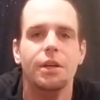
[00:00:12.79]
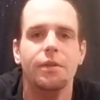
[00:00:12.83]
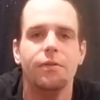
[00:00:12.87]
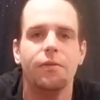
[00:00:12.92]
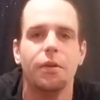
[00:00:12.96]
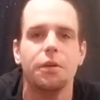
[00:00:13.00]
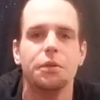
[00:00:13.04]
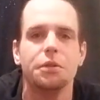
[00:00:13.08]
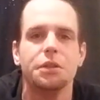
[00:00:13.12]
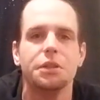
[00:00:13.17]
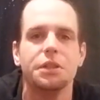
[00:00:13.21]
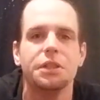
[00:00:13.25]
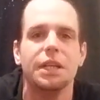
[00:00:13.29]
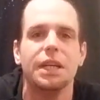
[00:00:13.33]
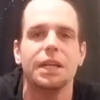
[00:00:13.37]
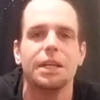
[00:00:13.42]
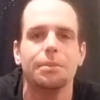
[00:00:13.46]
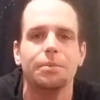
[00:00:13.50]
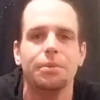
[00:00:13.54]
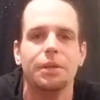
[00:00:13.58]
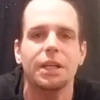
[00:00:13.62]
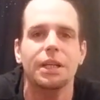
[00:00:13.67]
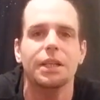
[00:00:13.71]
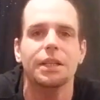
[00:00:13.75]
First and
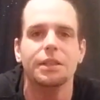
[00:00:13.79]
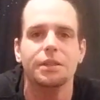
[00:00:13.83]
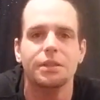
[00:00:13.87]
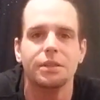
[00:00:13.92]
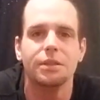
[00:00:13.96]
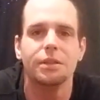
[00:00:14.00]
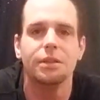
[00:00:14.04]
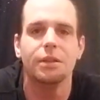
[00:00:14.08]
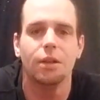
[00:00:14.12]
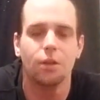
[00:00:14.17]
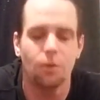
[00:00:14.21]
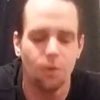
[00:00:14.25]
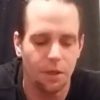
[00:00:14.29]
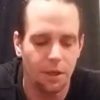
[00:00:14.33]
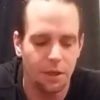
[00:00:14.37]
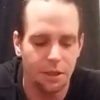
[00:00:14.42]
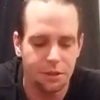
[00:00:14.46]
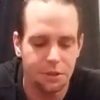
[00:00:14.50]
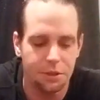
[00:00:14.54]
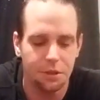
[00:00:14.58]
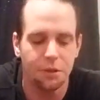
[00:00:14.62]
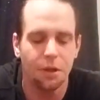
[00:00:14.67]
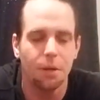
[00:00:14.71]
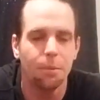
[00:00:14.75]
second place.
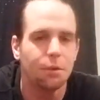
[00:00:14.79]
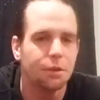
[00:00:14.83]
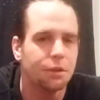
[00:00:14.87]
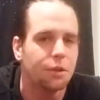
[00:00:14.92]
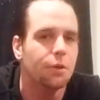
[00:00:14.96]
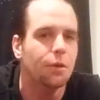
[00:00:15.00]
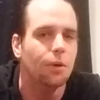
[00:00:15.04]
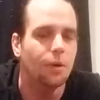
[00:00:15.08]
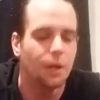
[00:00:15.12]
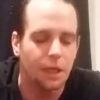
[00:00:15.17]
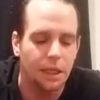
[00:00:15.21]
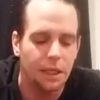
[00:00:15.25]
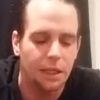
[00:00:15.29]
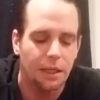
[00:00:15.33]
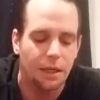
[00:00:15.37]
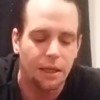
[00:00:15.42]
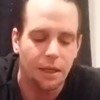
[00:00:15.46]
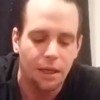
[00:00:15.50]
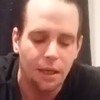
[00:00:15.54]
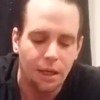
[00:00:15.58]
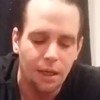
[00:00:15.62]
Aquarius, you're number two again.